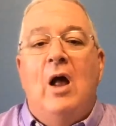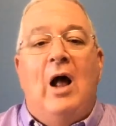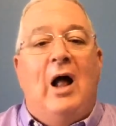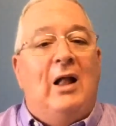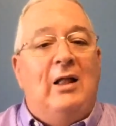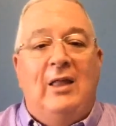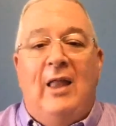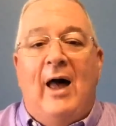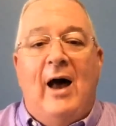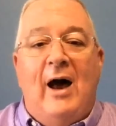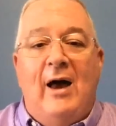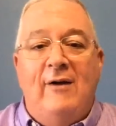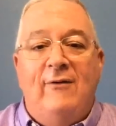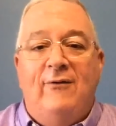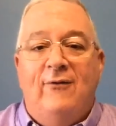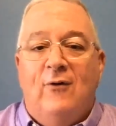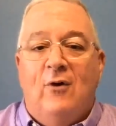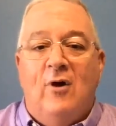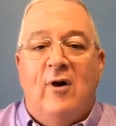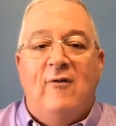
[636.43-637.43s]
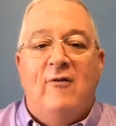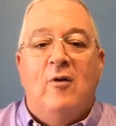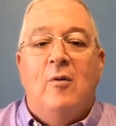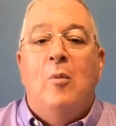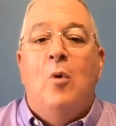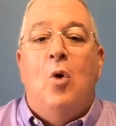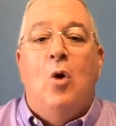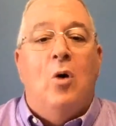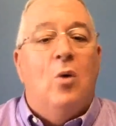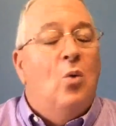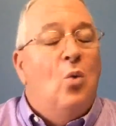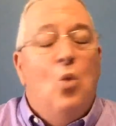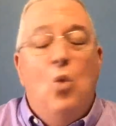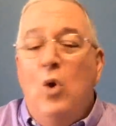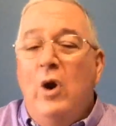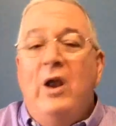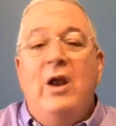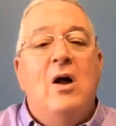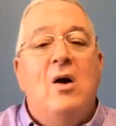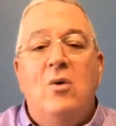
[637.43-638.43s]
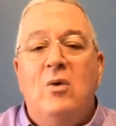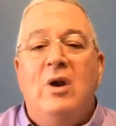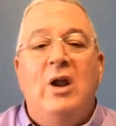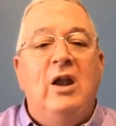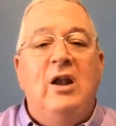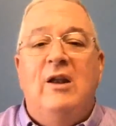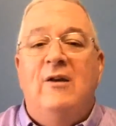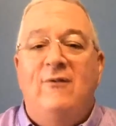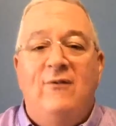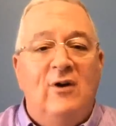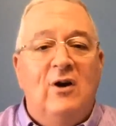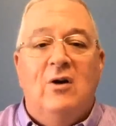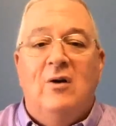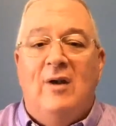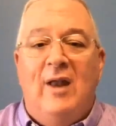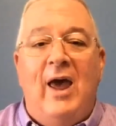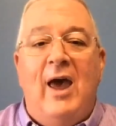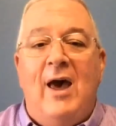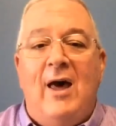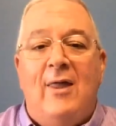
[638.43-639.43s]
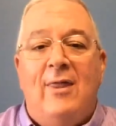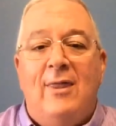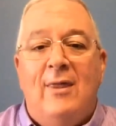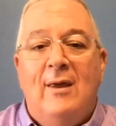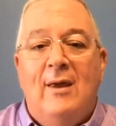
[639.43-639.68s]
alive forevermore. We don't need to fear death.